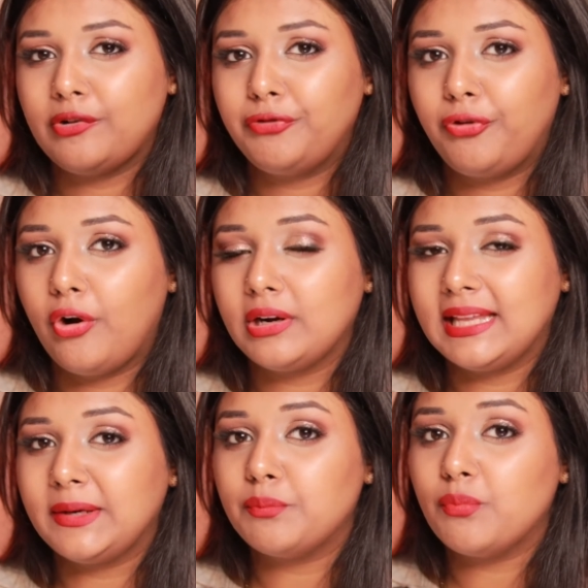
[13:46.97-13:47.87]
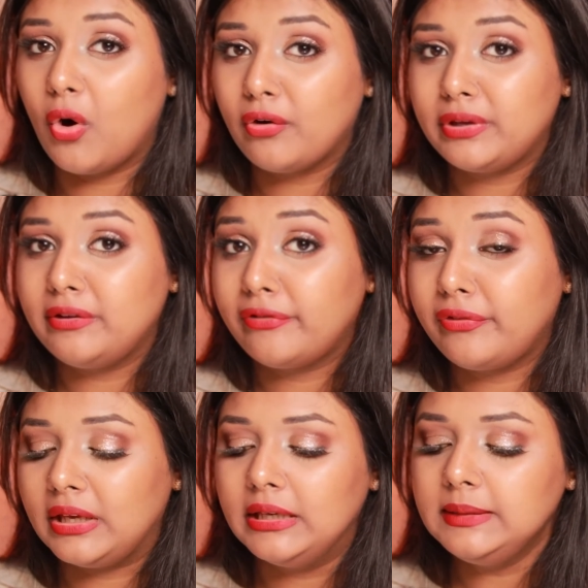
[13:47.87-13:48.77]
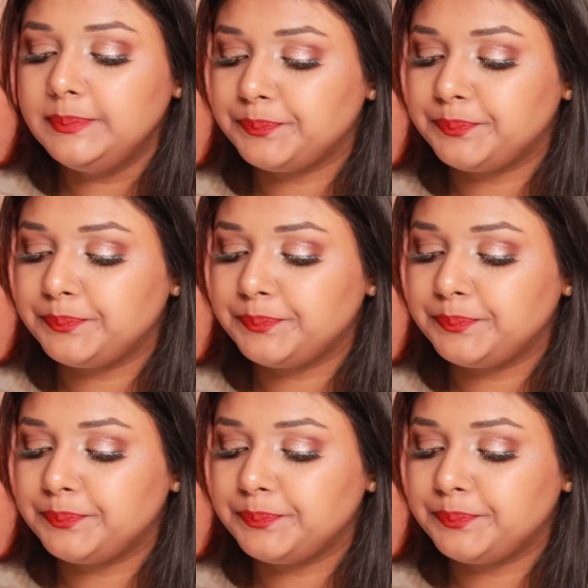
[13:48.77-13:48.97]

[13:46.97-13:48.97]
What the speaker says: for that mauve feel